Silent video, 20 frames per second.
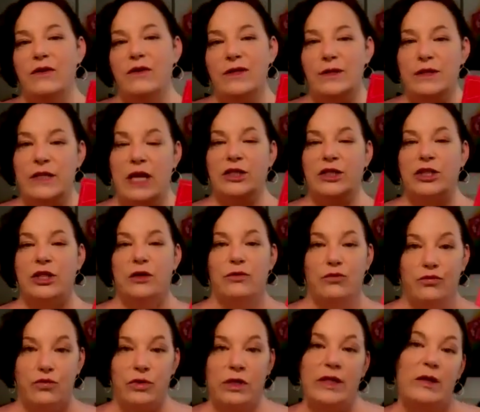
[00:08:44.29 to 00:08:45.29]
This is actually a
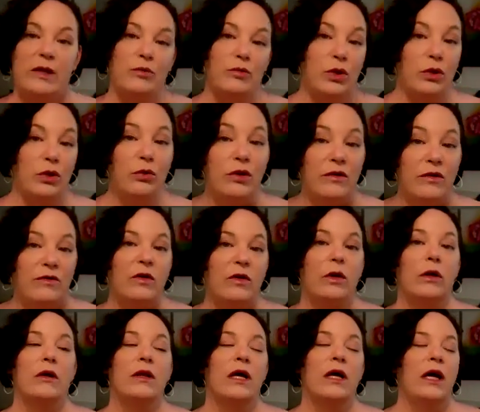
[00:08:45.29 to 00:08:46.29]
really
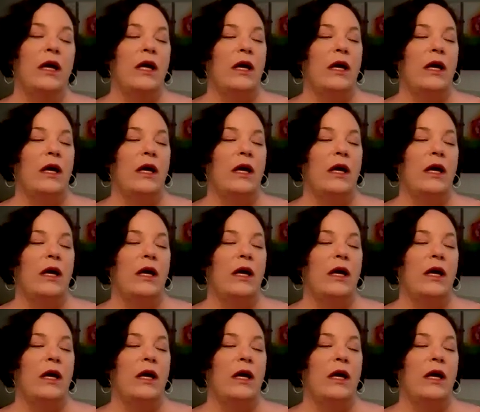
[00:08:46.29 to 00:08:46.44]
beautiful